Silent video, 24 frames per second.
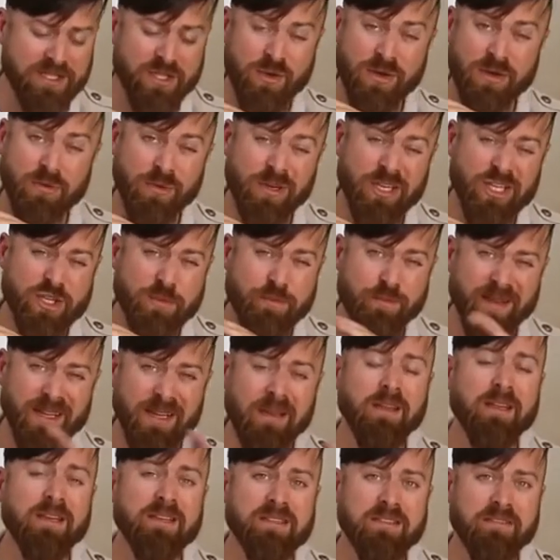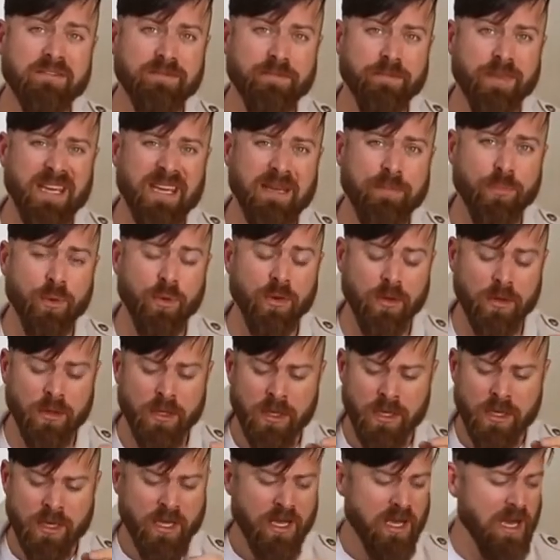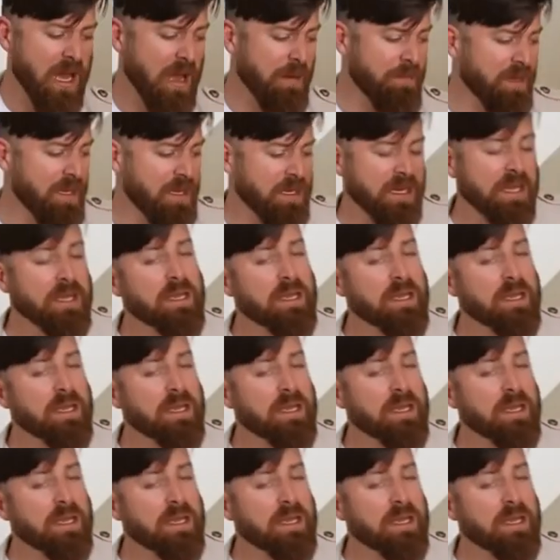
You can reach billions of people. I mean,